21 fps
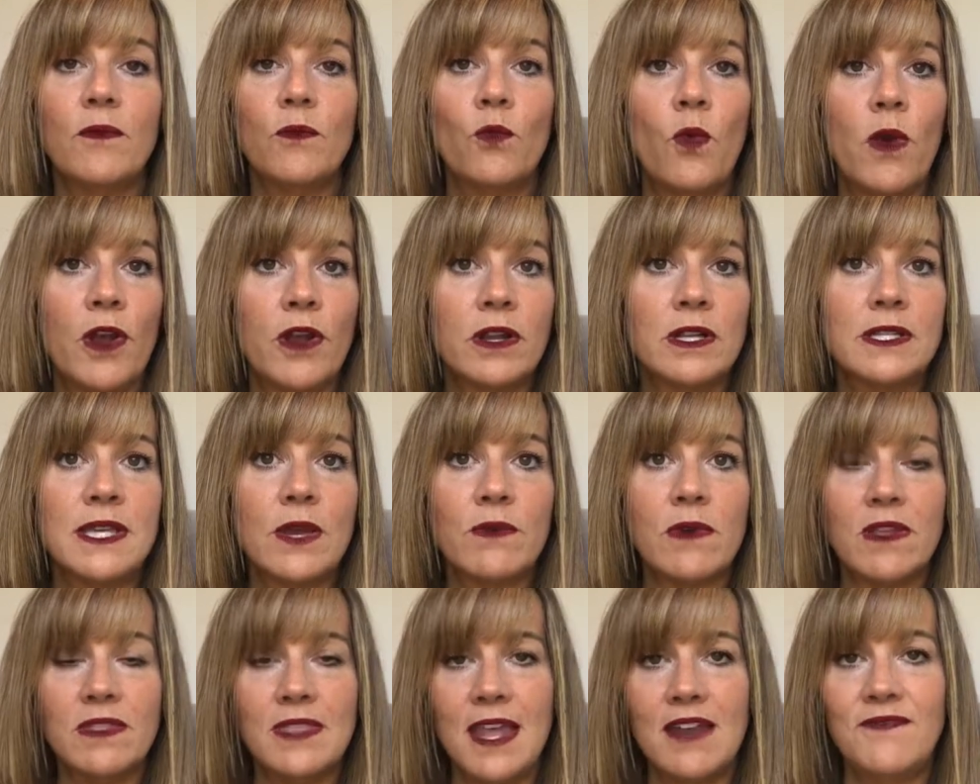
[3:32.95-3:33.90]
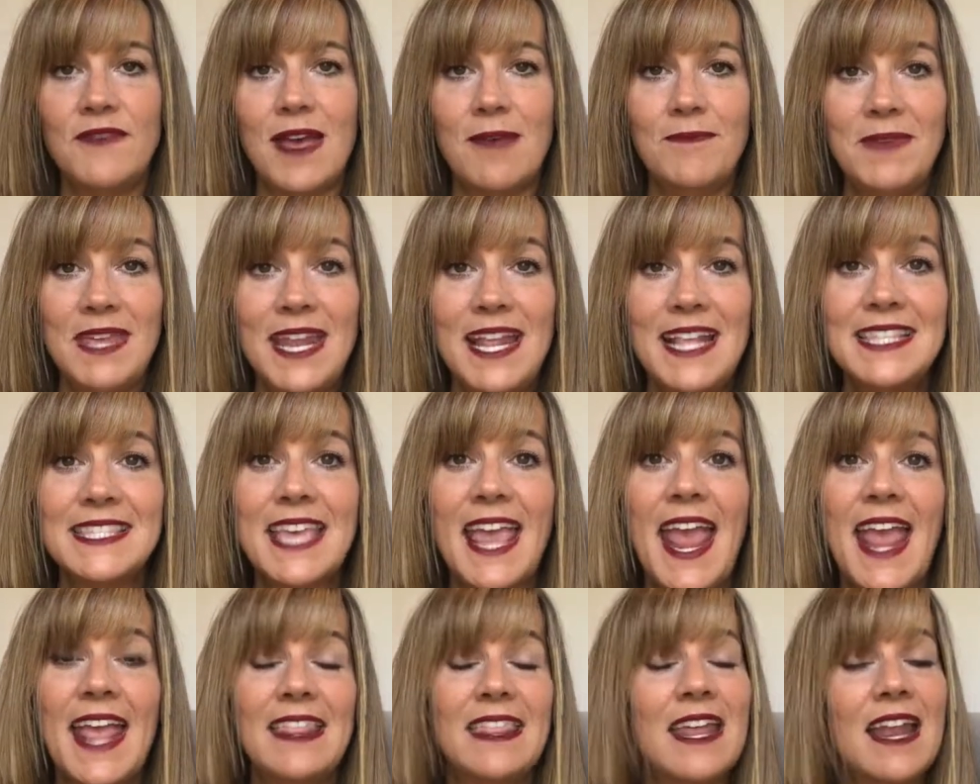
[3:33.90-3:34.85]
words I wrote in that 5 minutes.
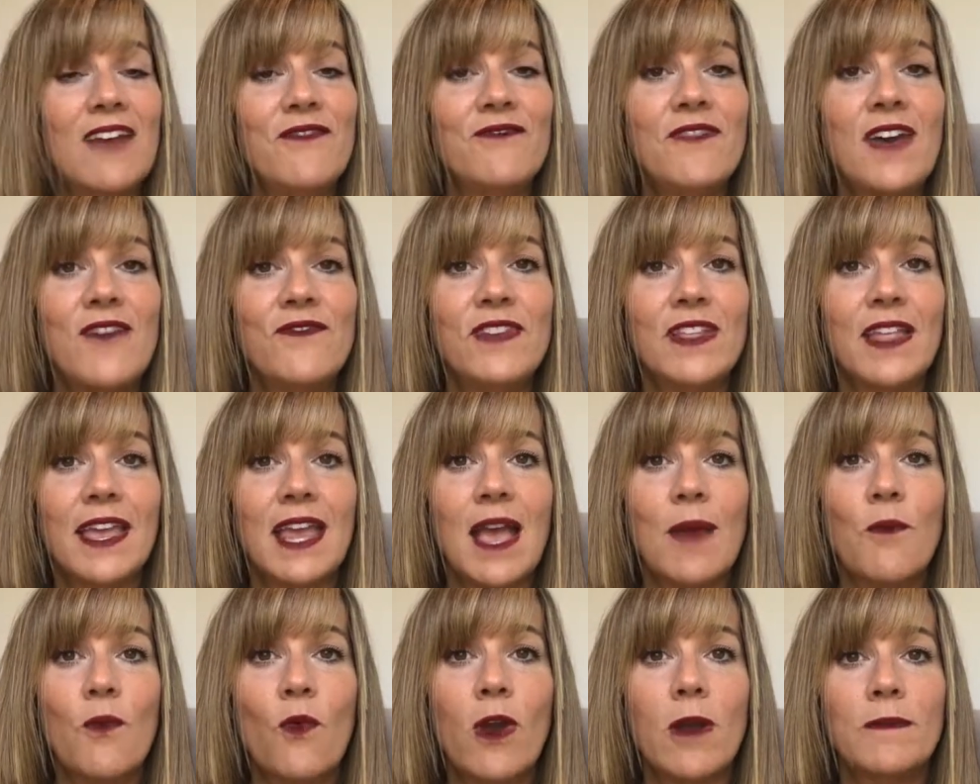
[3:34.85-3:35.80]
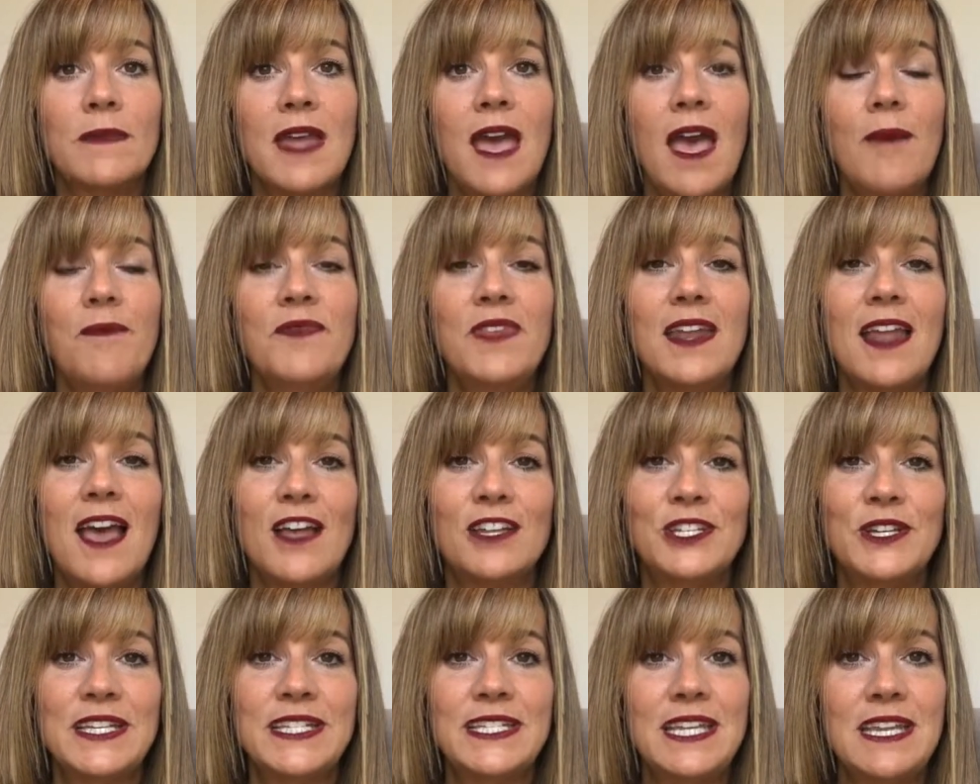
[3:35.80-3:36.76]
And then if I feel like I'm warmed up, then I'll
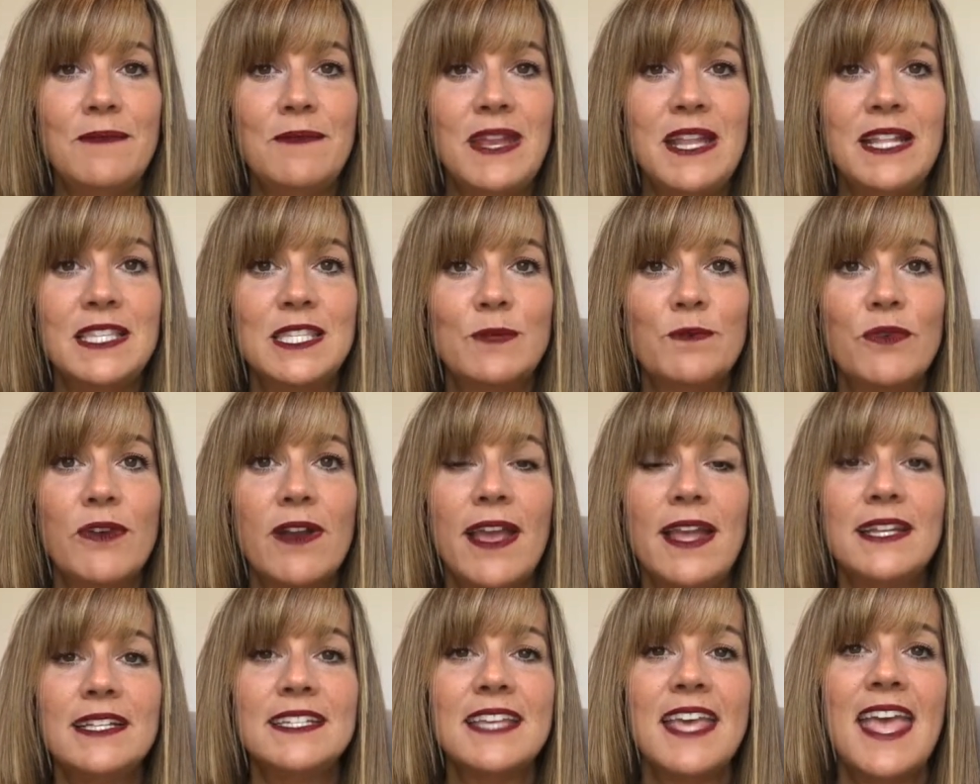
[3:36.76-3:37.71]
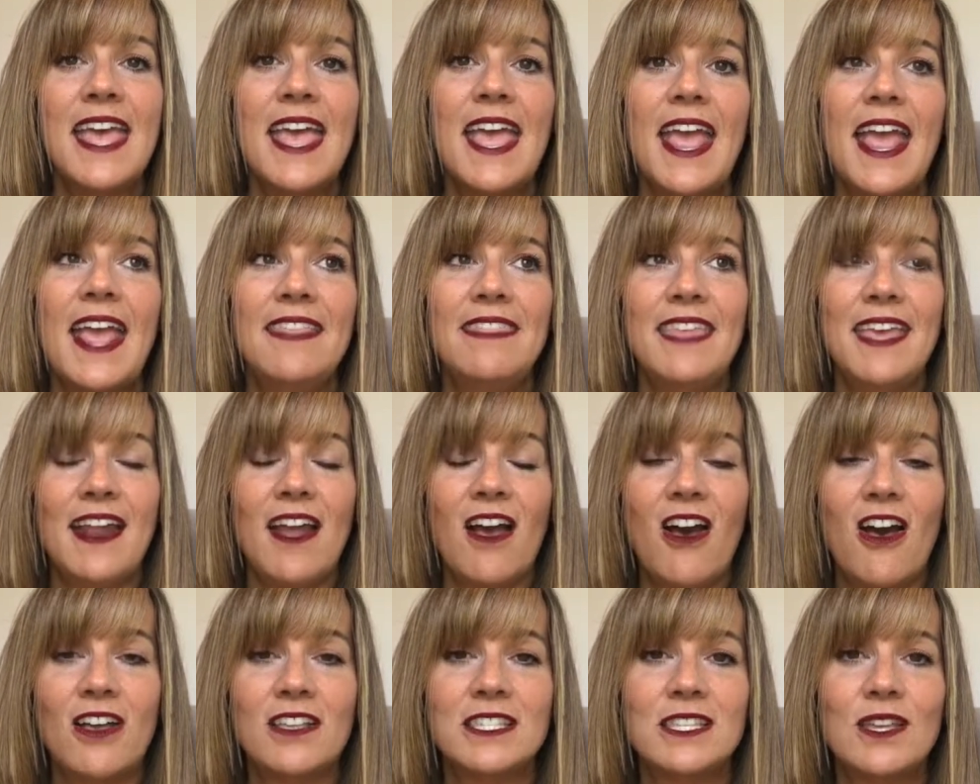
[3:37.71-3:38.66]
do a 10-minute sprint. And then
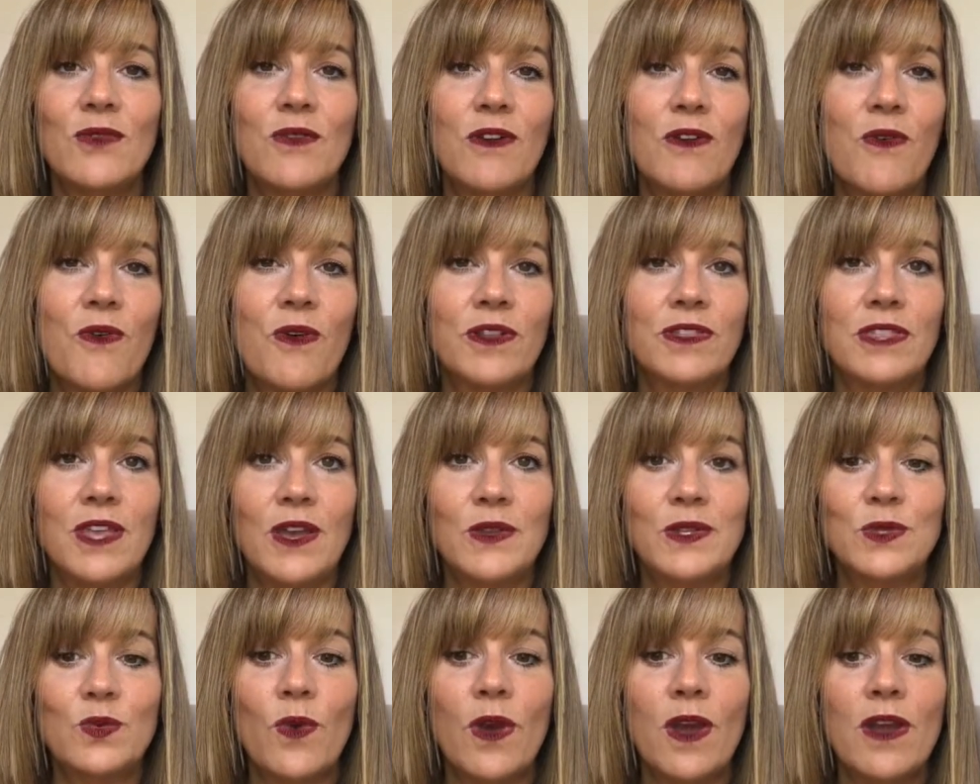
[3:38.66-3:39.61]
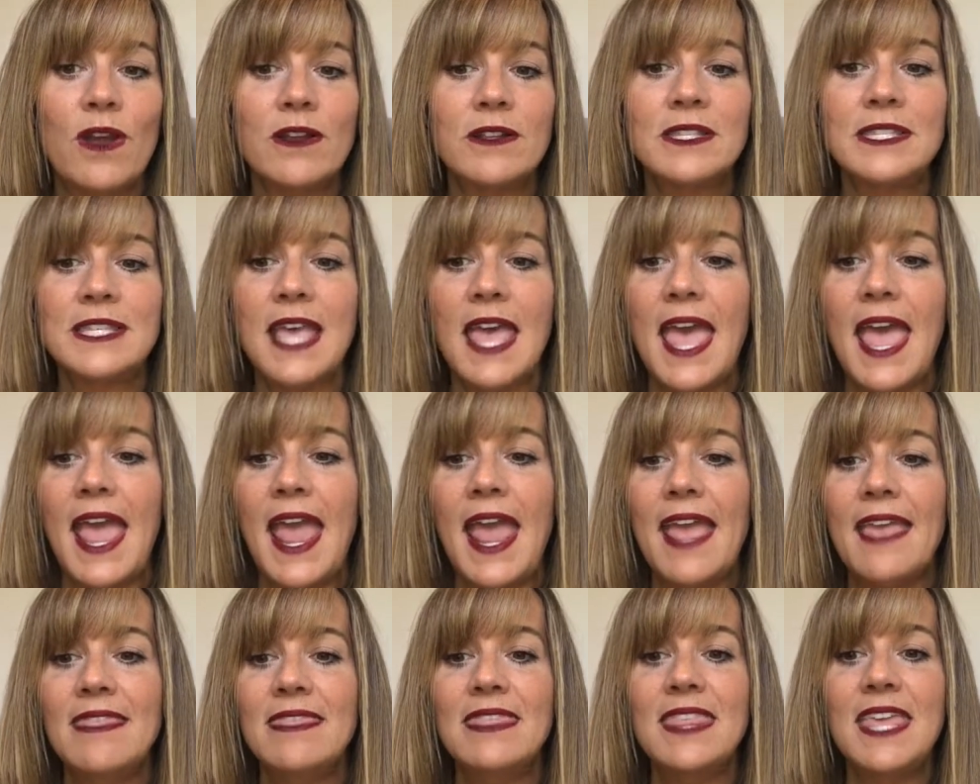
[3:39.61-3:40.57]
I also record those words.
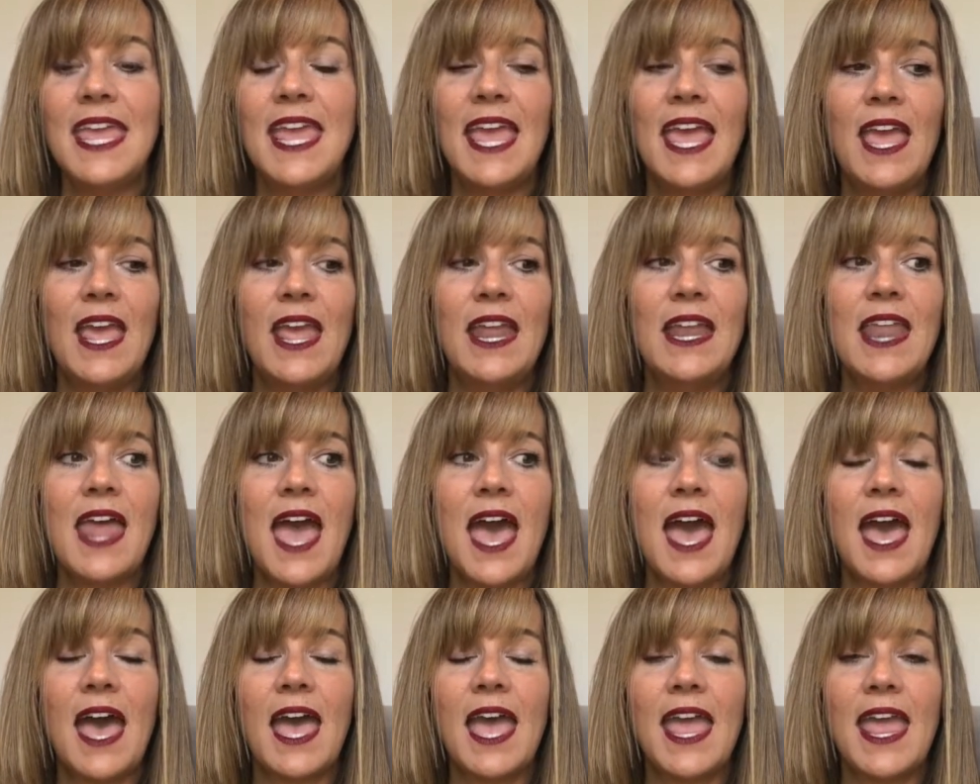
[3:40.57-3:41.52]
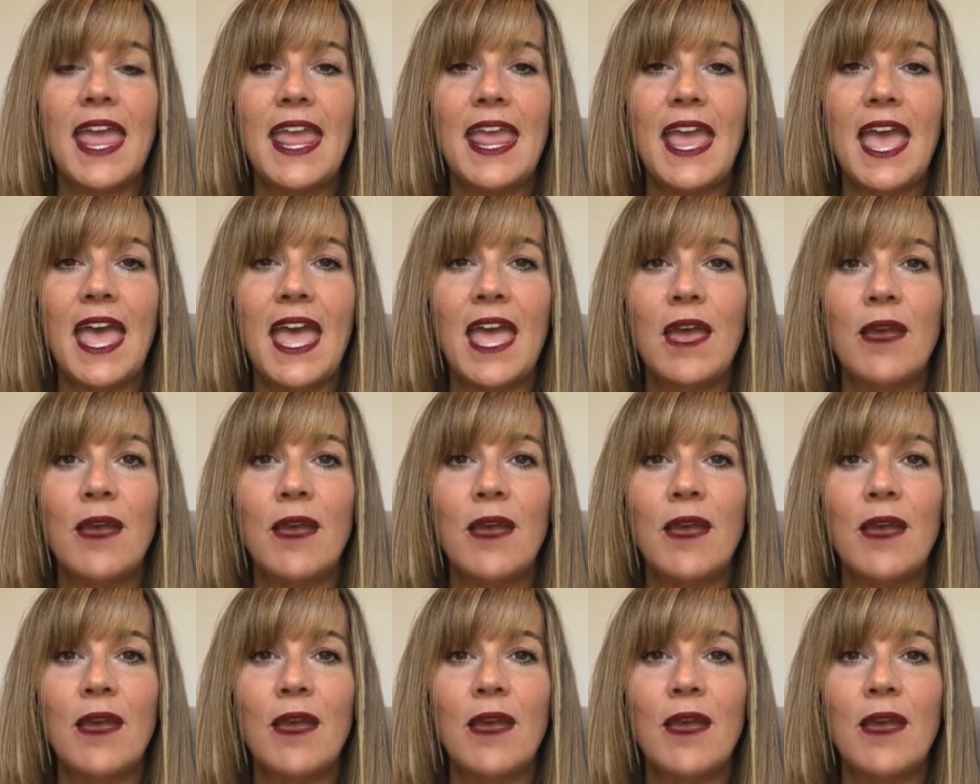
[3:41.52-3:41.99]
And then I